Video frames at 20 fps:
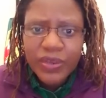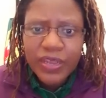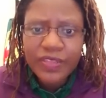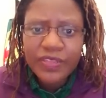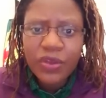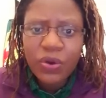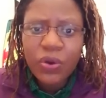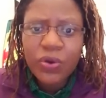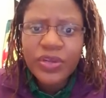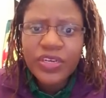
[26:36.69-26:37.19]

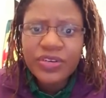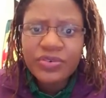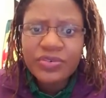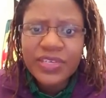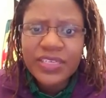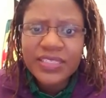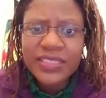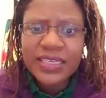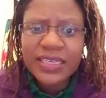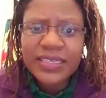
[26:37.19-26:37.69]
the only
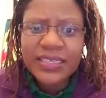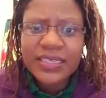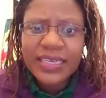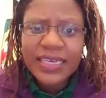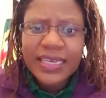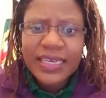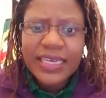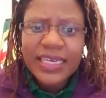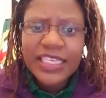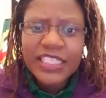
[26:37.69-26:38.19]
reason
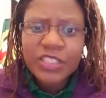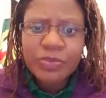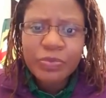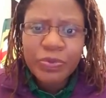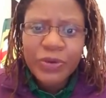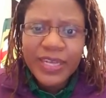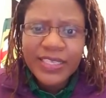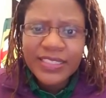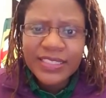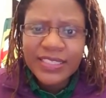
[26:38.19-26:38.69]
he's
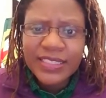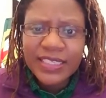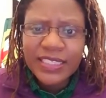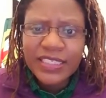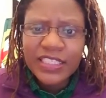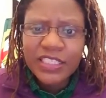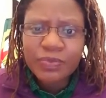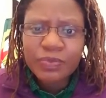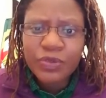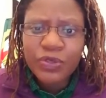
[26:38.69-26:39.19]

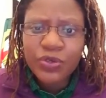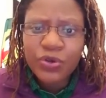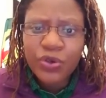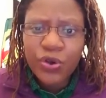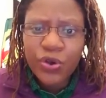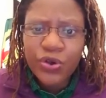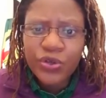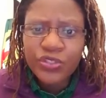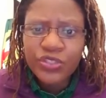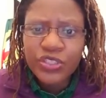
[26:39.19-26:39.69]
president is
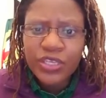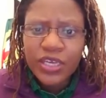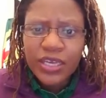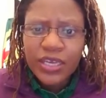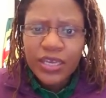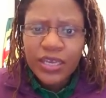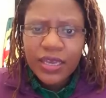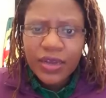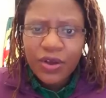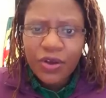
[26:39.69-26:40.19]
because
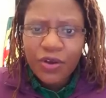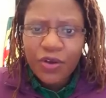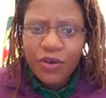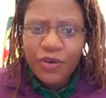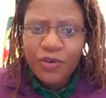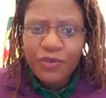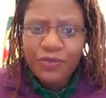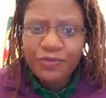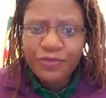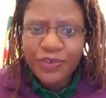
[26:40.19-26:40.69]

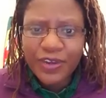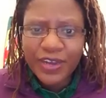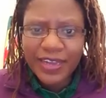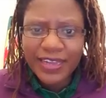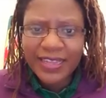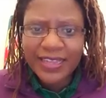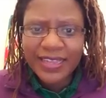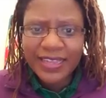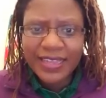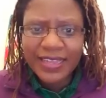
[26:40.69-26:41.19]
of
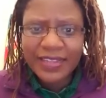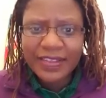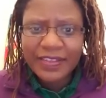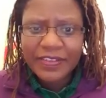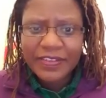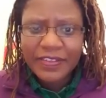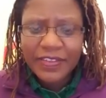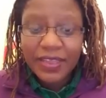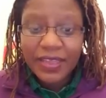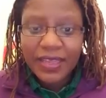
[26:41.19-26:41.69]
an
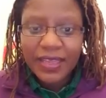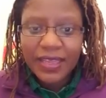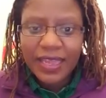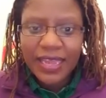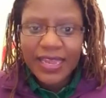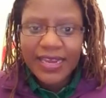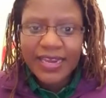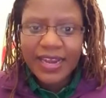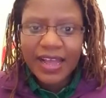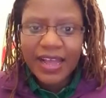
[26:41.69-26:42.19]

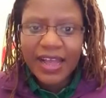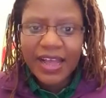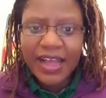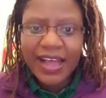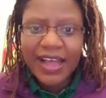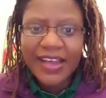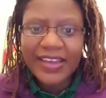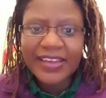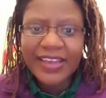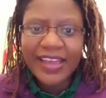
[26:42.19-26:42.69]

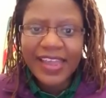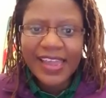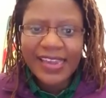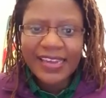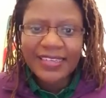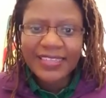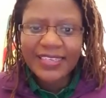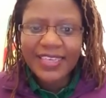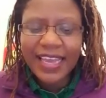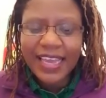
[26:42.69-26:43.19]

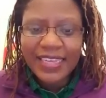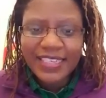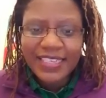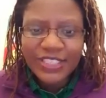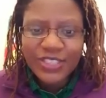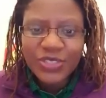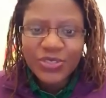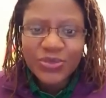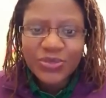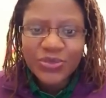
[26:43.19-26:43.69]
arcane. It's